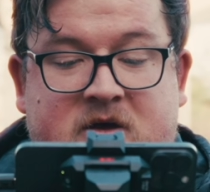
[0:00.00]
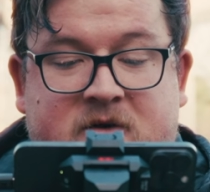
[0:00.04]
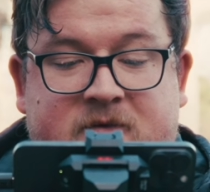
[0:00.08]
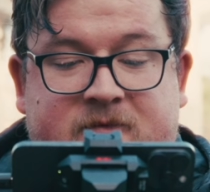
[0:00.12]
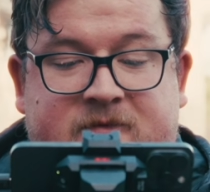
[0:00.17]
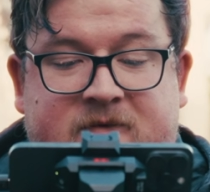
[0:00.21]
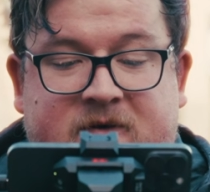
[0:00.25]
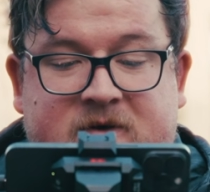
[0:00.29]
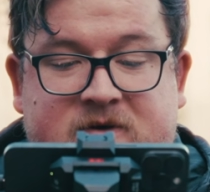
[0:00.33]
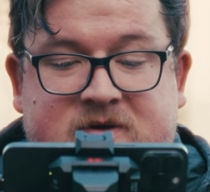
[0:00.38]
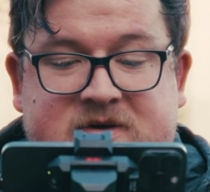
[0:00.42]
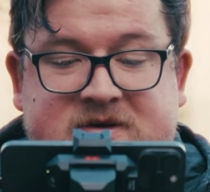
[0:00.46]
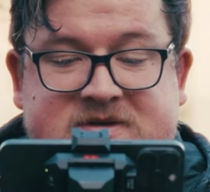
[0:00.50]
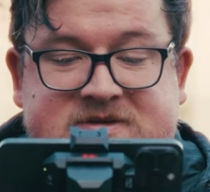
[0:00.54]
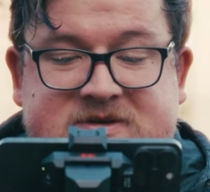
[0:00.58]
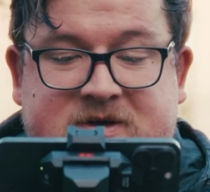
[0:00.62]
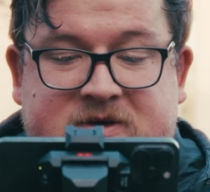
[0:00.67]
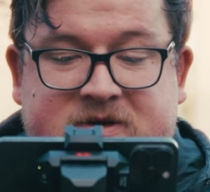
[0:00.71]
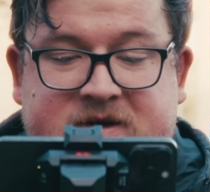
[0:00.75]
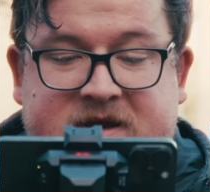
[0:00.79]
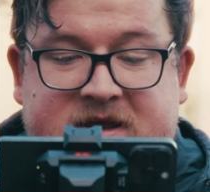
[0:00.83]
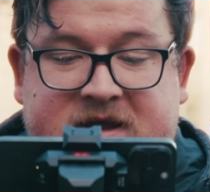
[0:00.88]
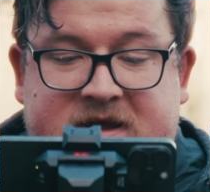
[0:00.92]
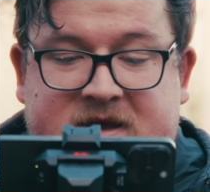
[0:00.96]
focus
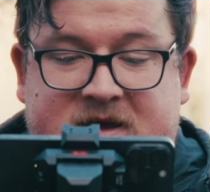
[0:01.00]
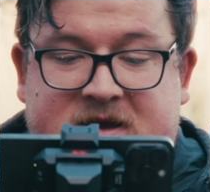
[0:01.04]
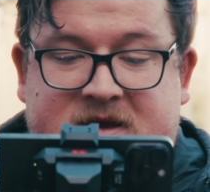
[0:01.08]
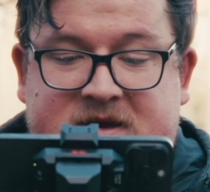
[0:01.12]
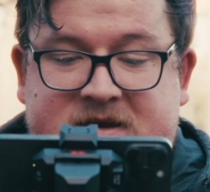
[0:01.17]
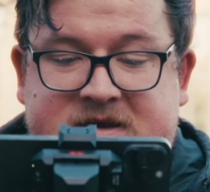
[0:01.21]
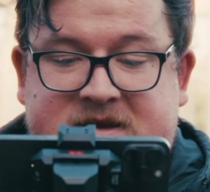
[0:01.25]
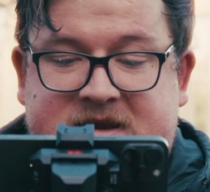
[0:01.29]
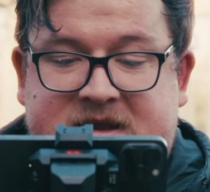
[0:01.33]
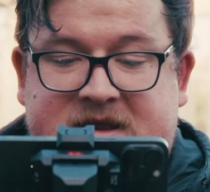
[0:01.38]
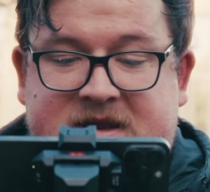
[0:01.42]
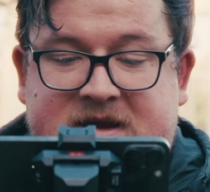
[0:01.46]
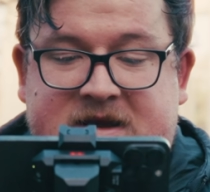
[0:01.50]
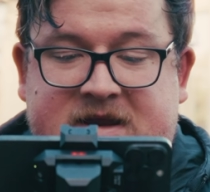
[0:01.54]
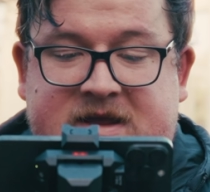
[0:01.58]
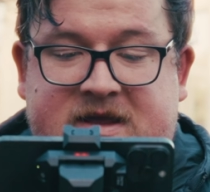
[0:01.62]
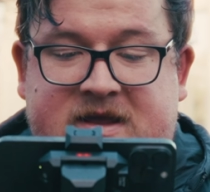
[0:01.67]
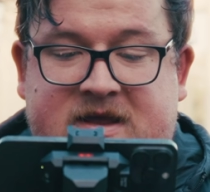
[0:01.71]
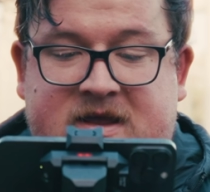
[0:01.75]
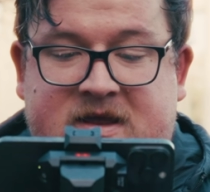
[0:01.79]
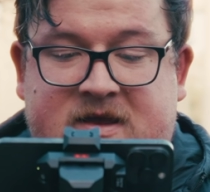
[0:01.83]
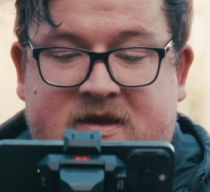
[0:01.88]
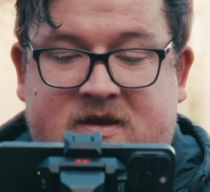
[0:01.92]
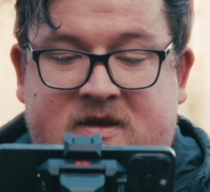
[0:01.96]
on it,
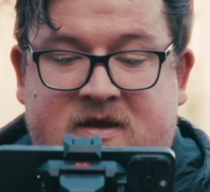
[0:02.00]
ideally,